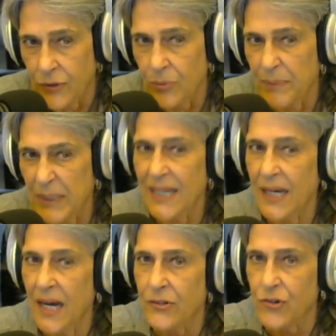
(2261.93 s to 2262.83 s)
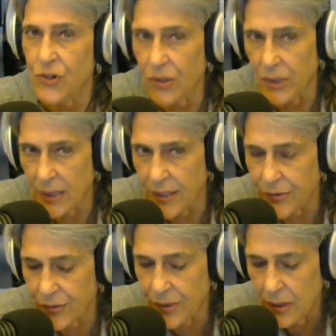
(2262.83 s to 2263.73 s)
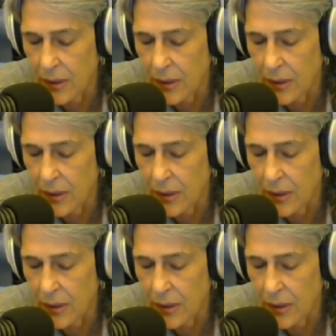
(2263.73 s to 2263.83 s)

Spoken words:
being a journalist